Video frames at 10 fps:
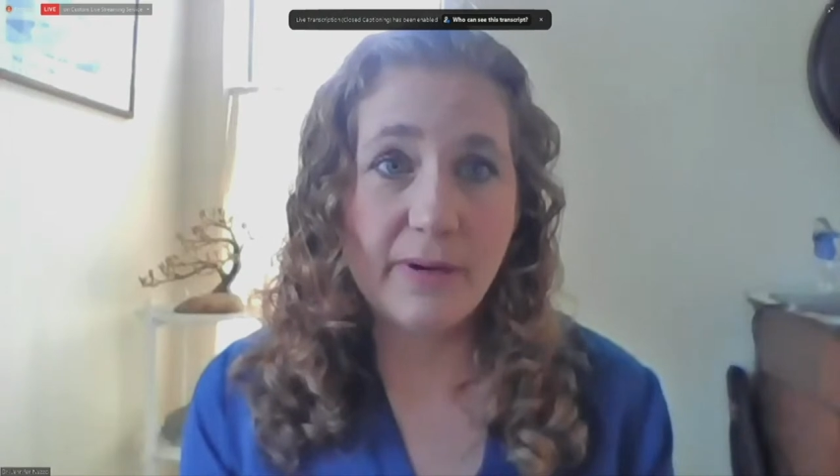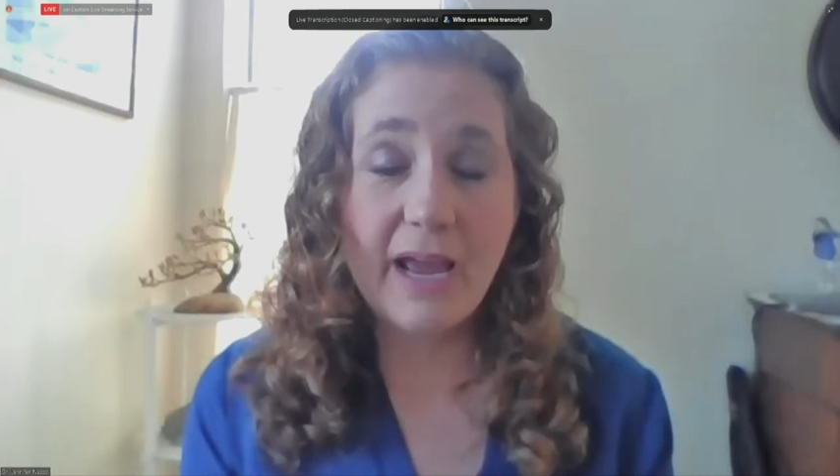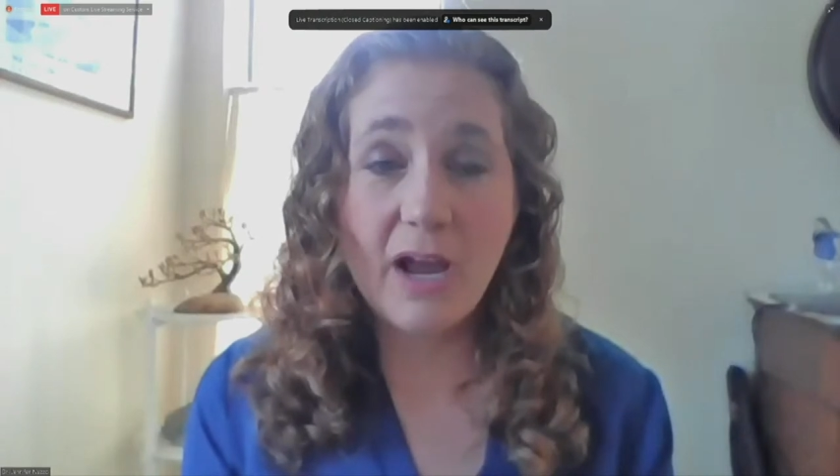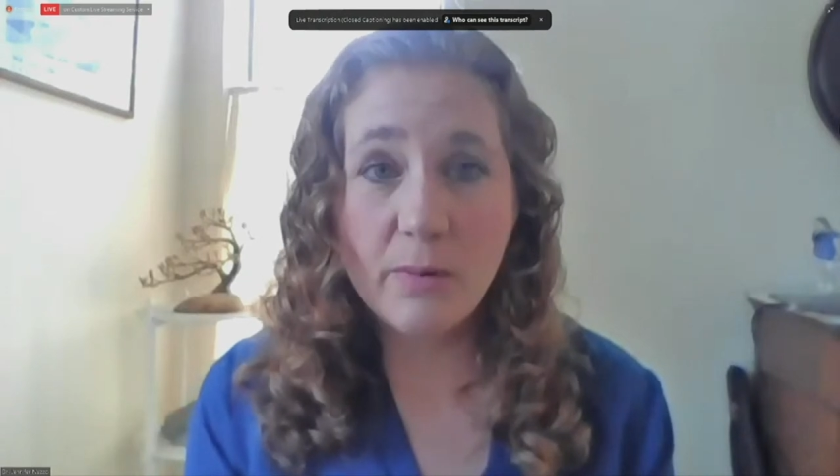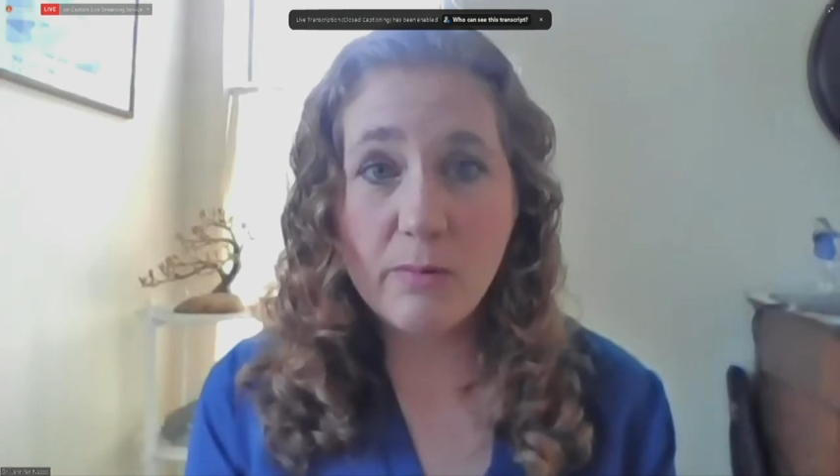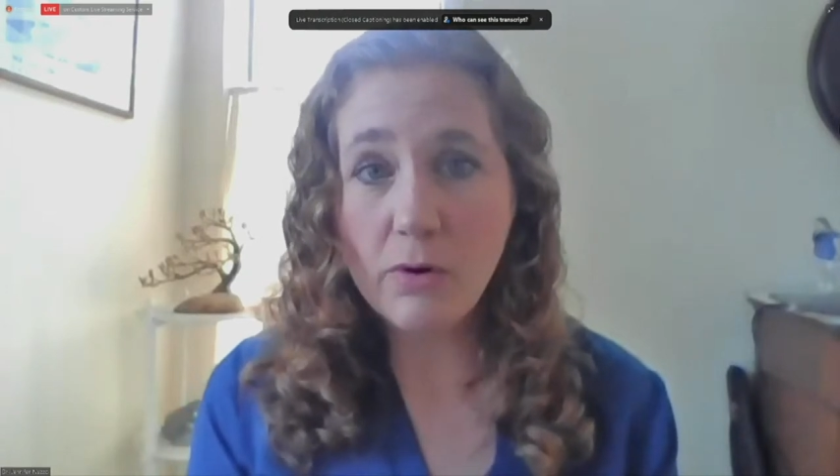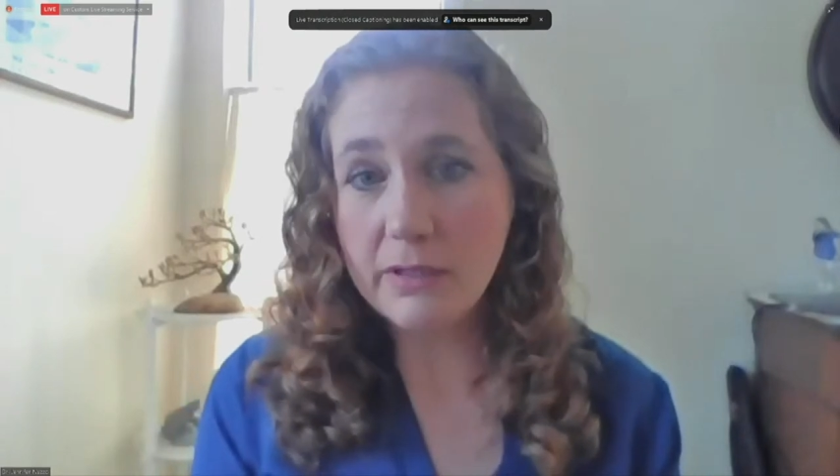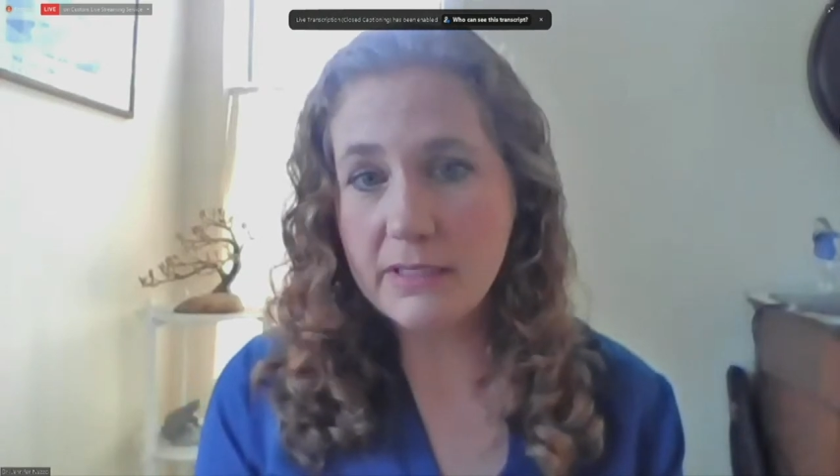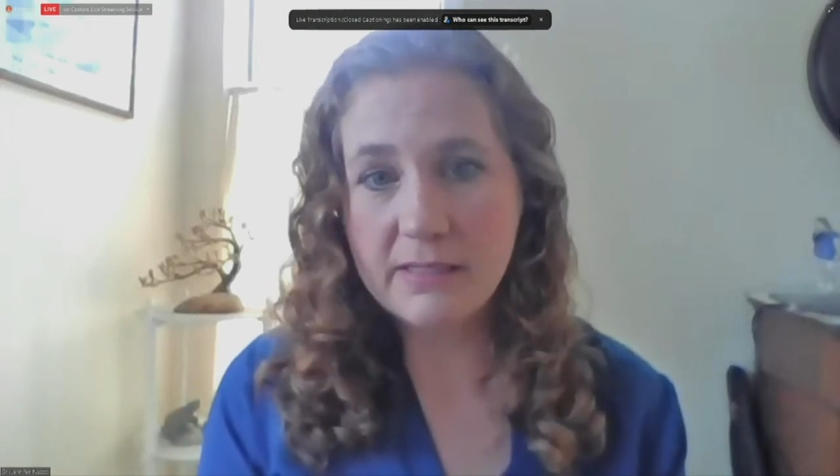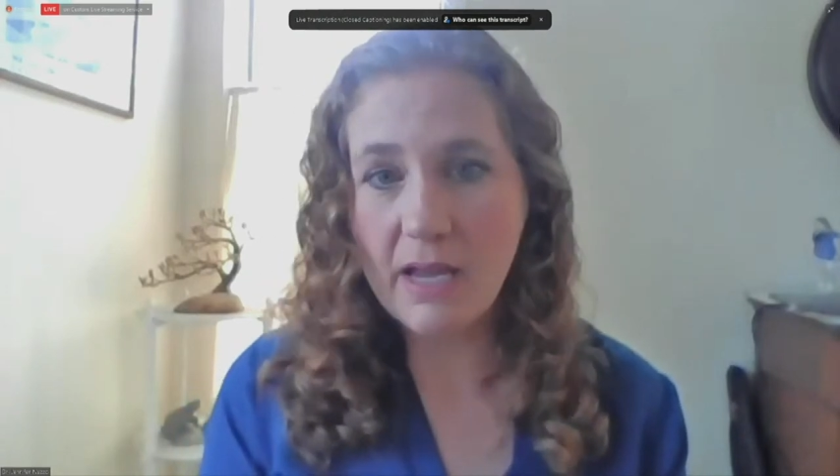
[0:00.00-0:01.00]
but how we
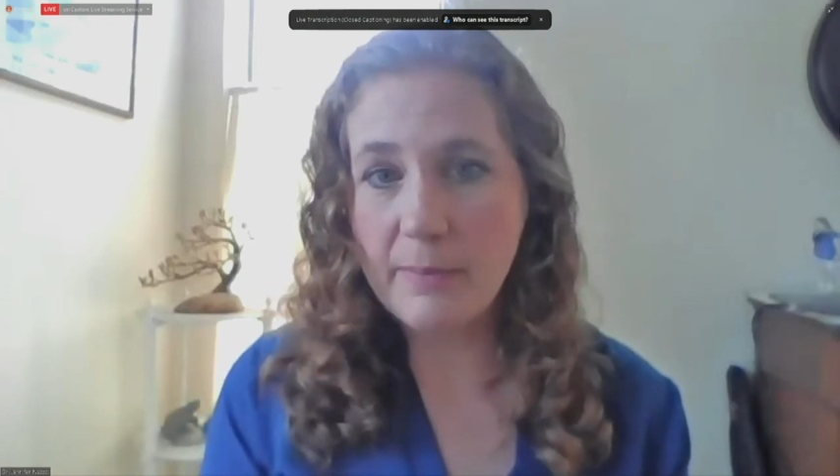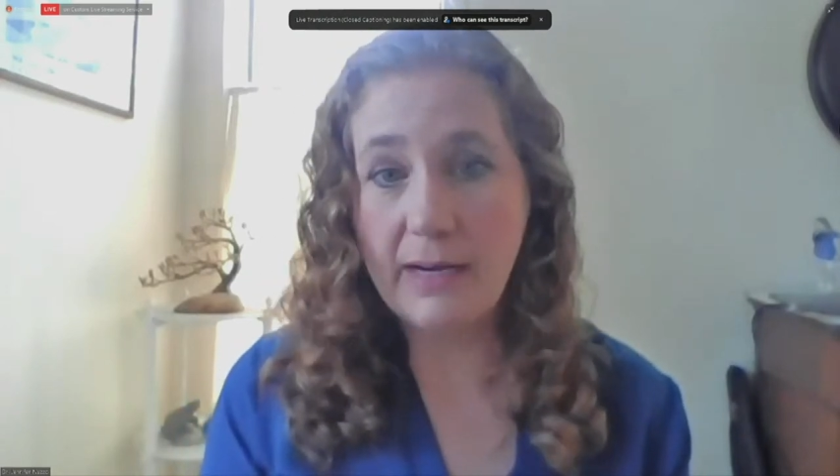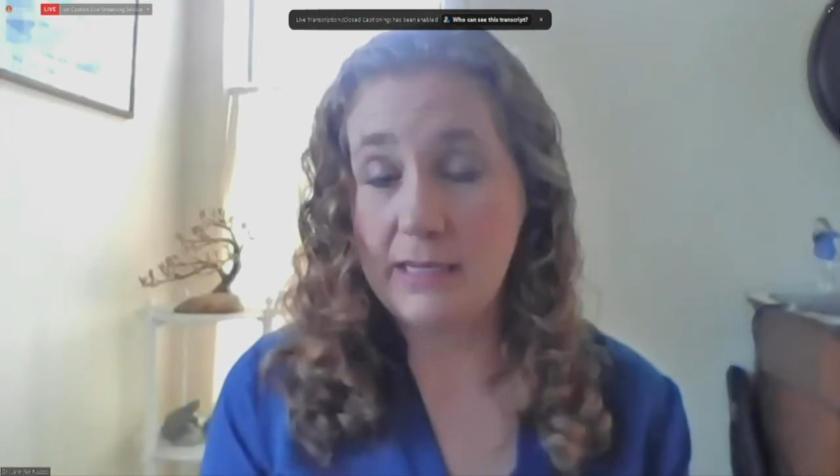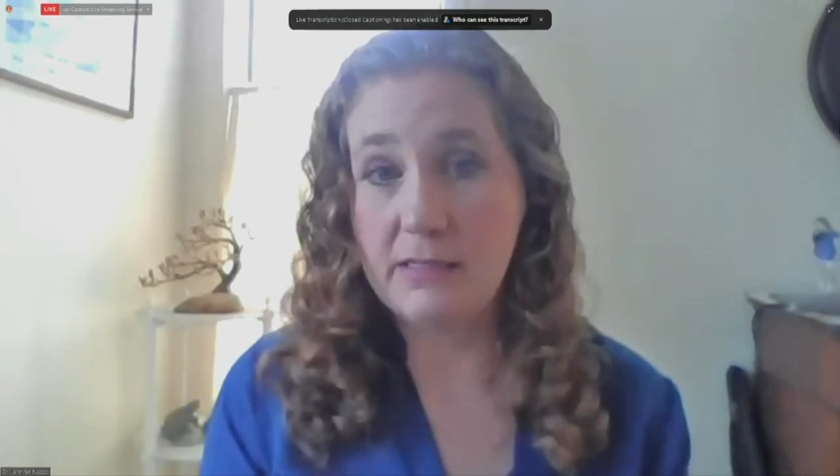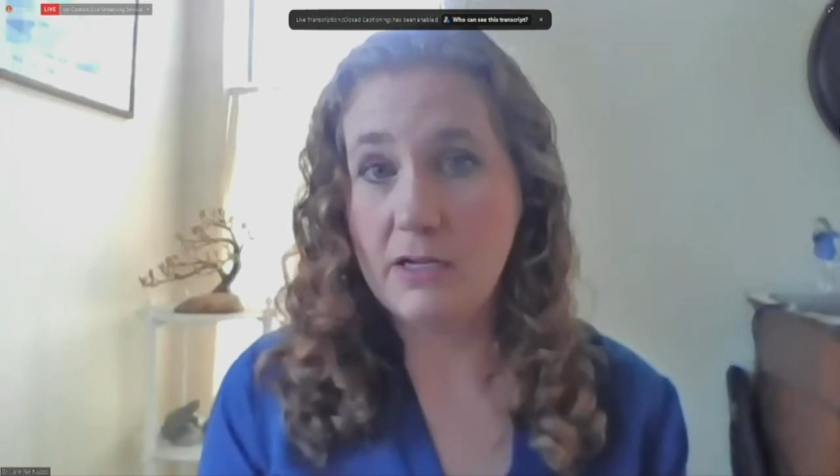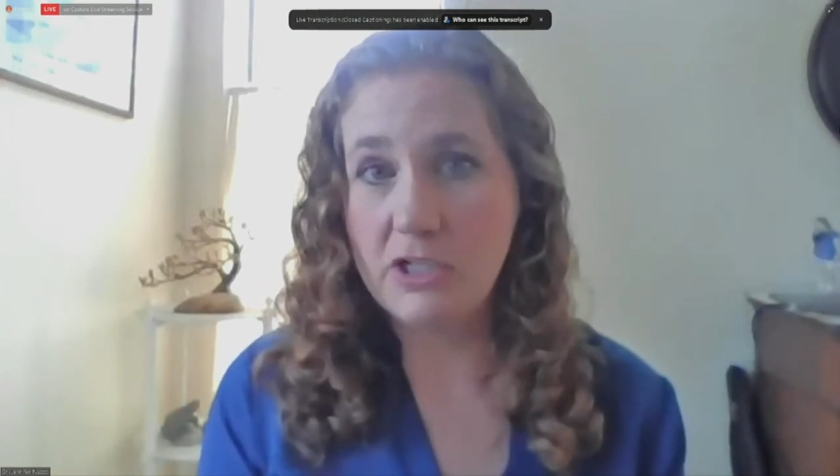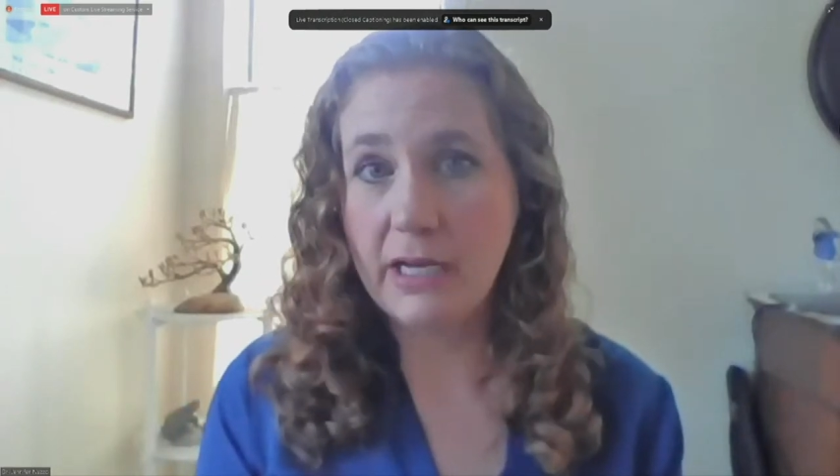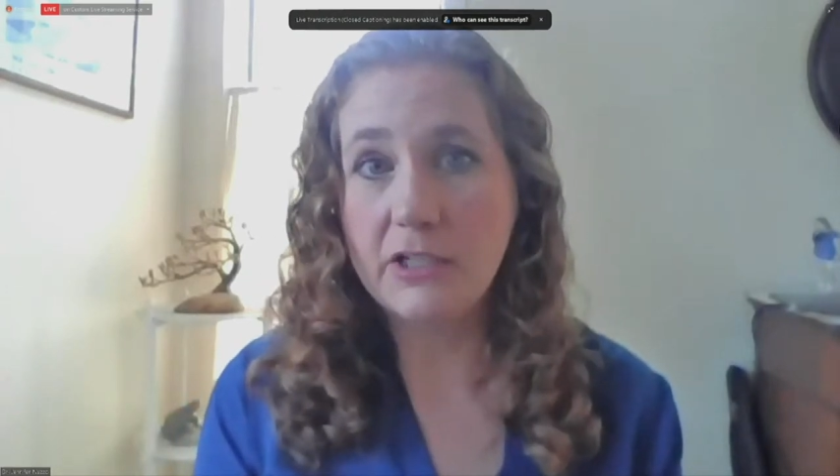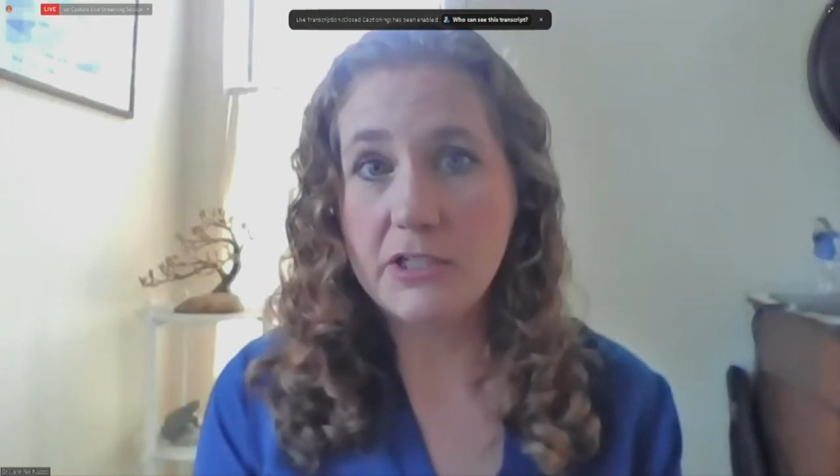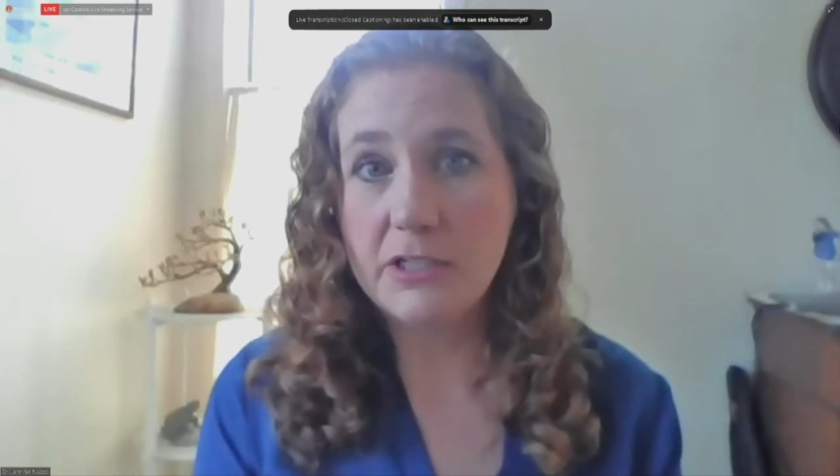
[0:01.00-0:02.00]
work to stop it has not
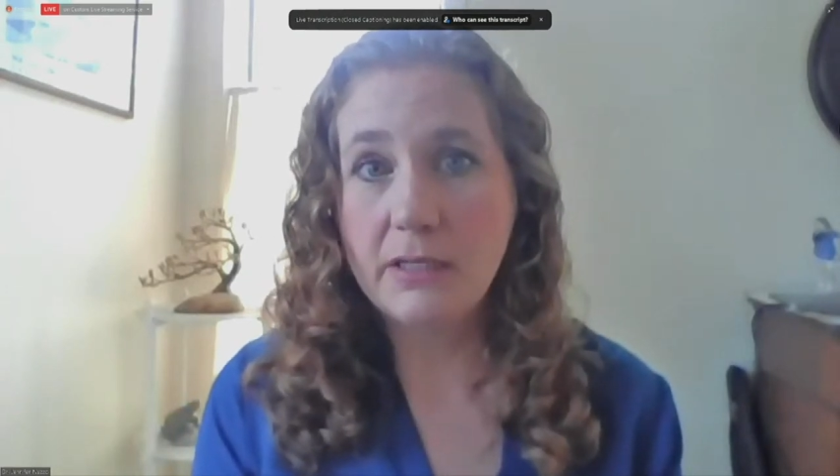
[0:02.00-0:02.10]
changed.